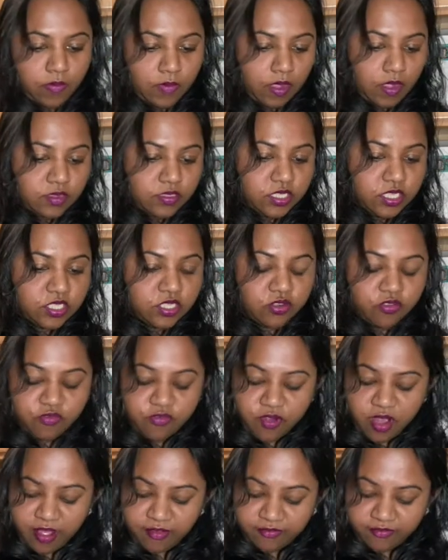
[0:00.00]
So it's
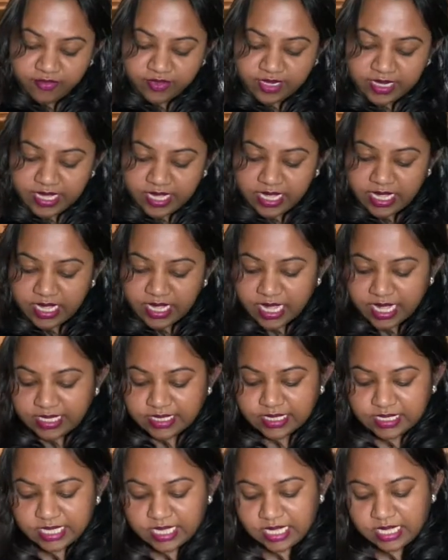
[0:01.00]
roughly, I
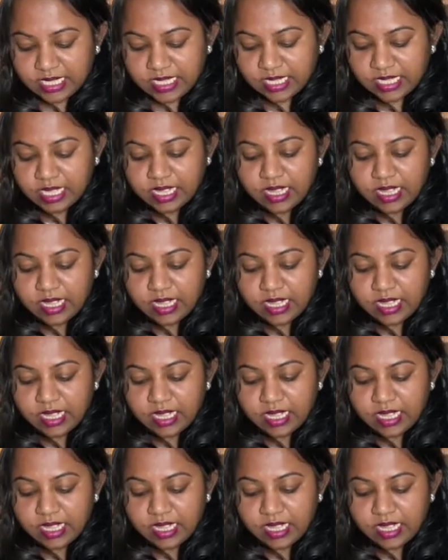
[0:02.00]
see